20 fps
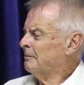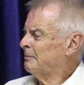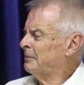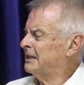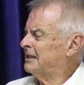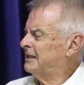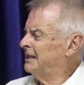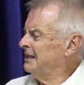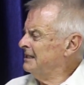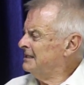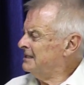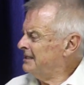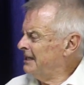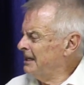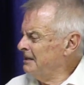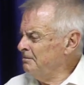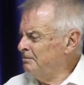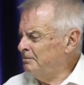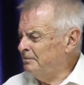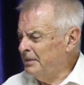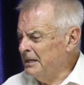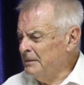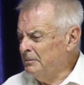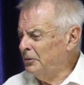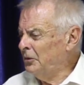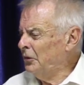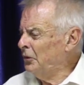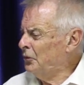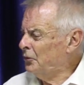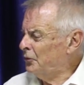But these same
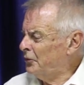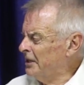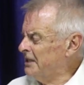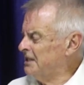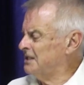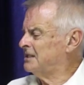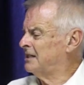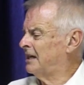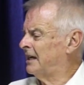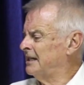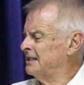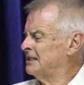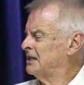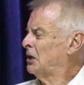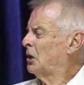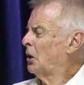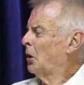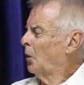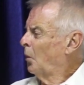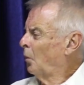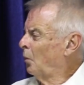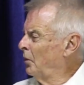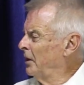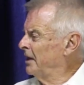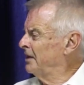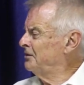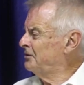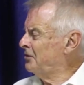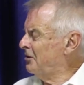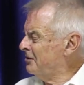people who criticise
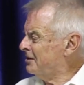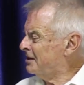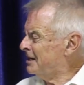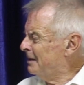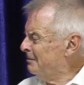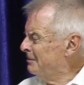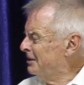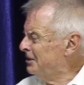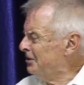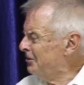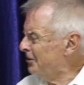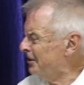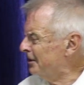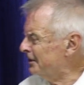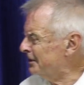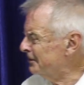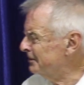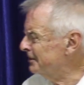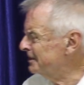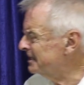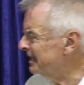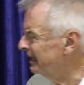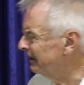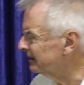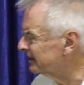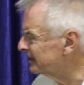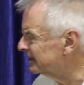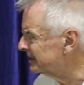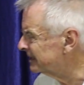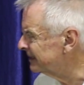will not come and look at the
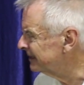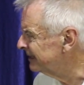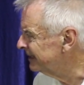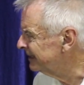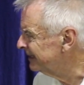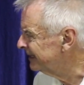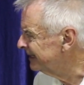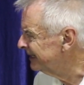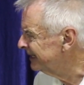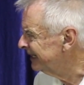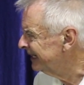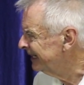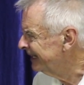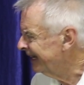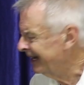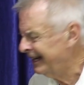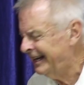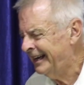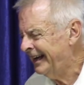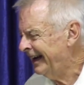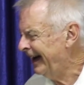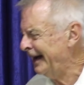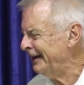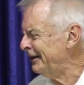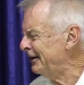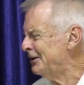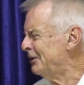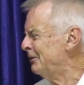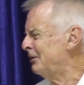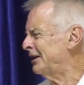results. I
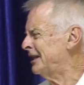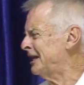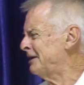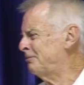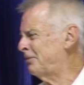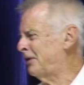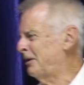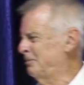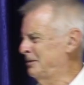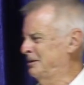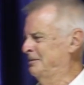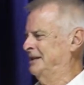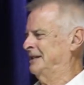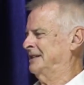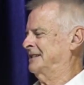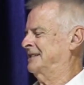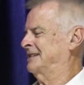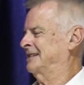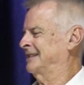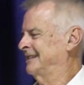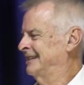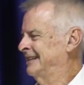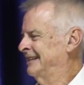don't know what their problem is.